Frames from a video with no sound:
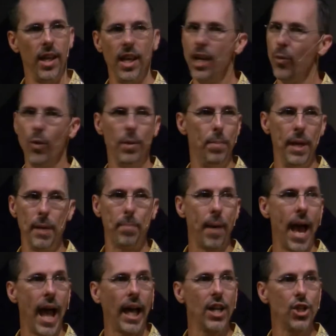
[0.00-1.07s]
It would be a
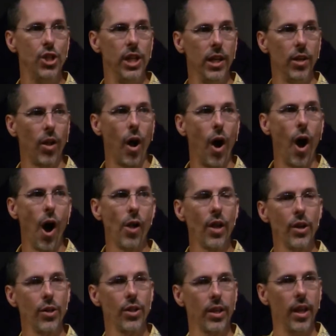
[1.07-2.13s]
package deal, all
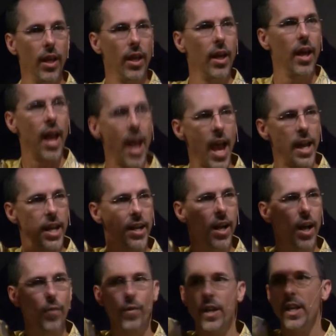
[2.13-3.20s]
under the heading
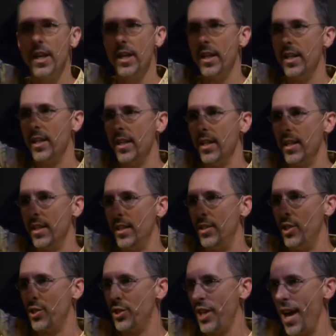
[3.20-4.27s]
of
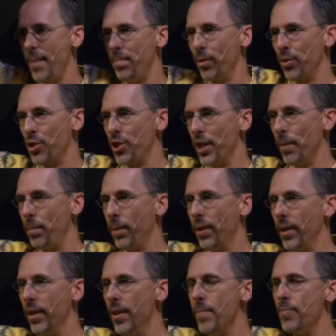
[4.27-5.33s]
discipleship.
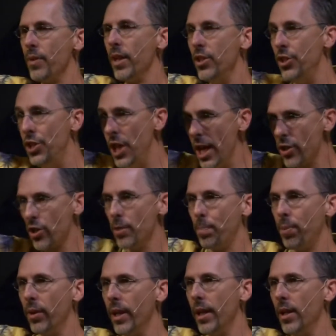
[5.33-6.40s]

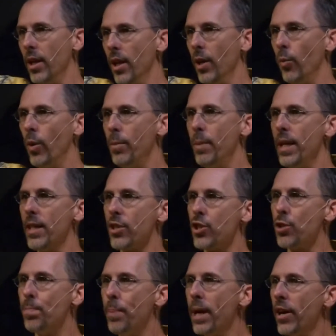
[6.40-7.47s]
Discipline would be the
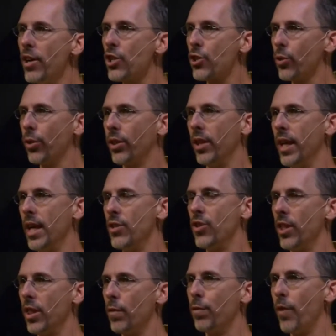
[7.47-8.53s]
spiritual things
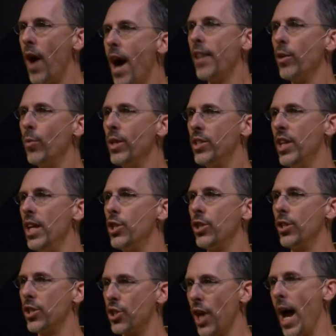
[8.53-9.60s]
that the father would teach
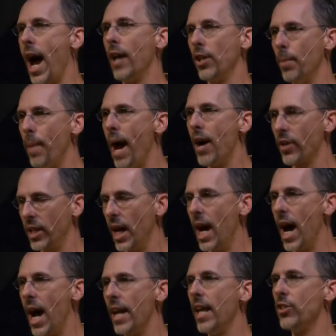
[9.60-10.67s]
the child about
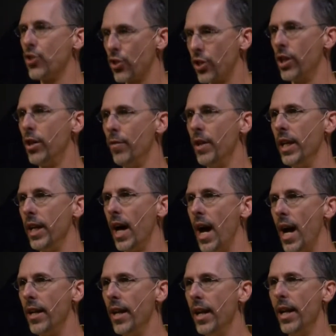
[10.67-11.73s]
God and serving
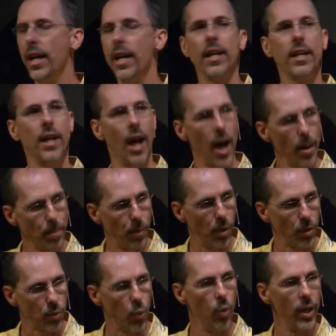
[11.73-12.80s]
God,
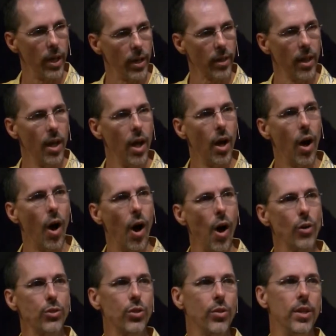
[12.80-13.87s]
coupled with
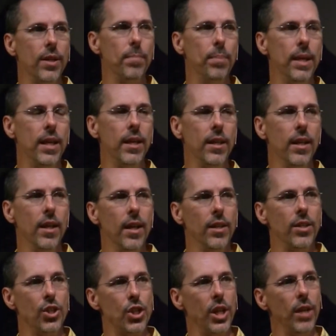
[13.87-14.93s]
also then being
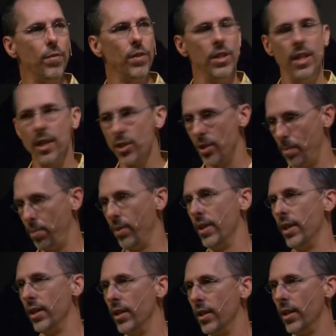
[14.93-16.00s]
the chief
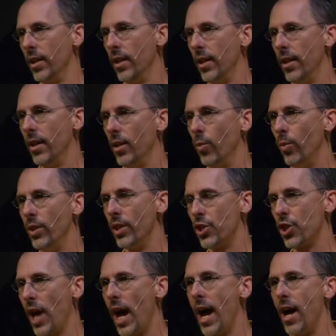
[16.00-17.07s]
discipliner when the
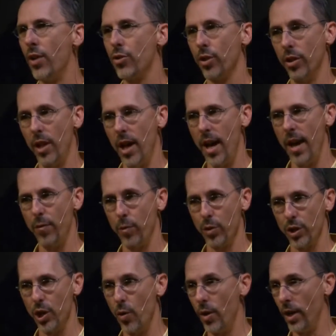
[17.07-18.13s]
child's life
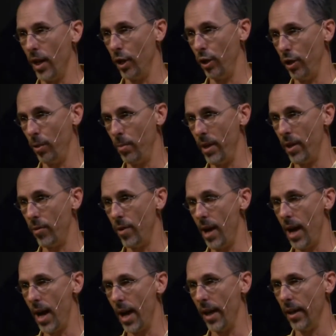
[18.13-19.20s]
was going a little bit
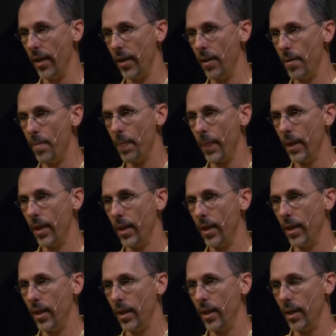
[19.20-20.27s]
awry.
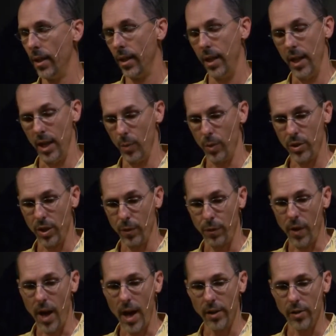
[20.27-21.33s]
It was the
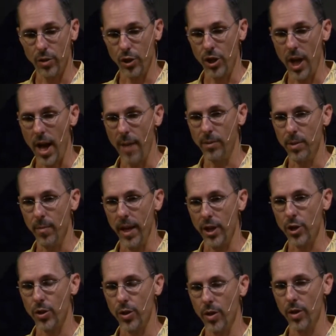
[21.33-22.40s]
father's job to
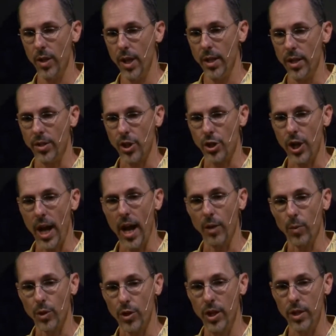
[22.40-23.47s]
make sure that the
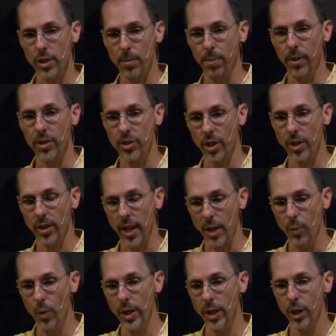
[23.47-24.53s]
child was disciplined so that
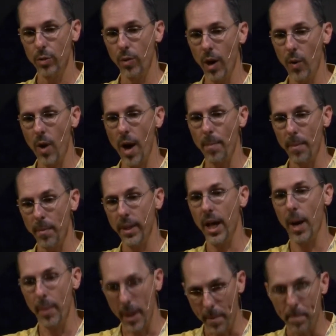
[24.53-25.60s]
they wouldn't grow up and
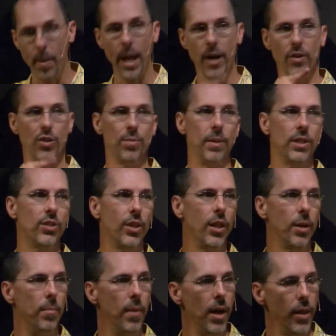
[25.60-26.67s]
become an embarrassment to
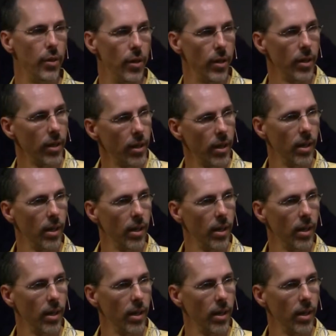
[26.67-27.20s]
their mother.